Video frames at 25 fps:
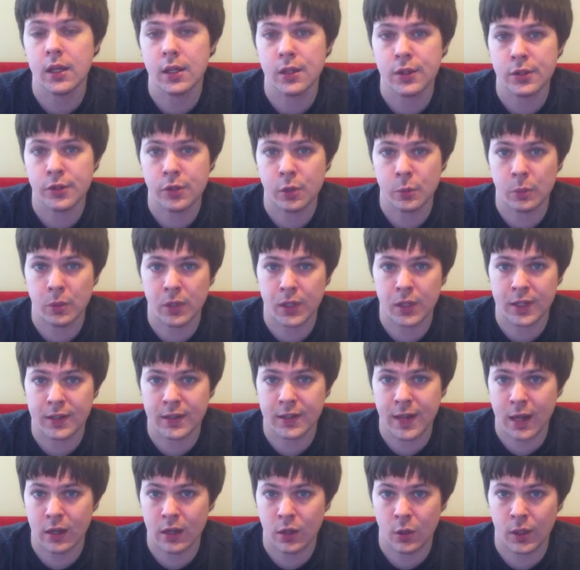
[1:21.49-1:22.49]
Super
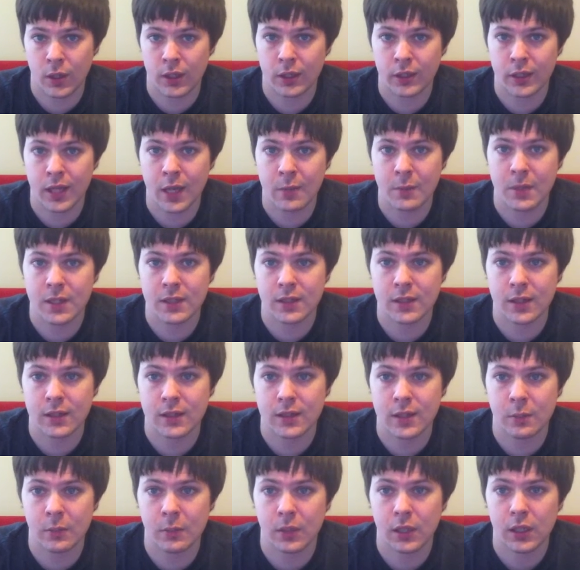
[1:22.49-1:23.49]
Nintendo Entertainment
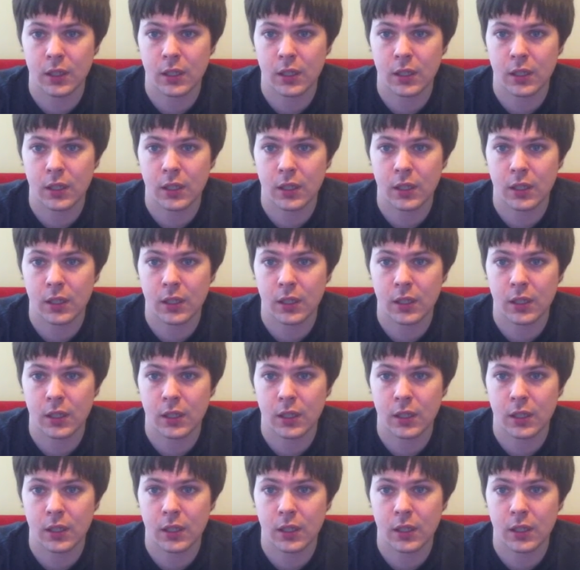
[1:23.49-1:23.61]
System.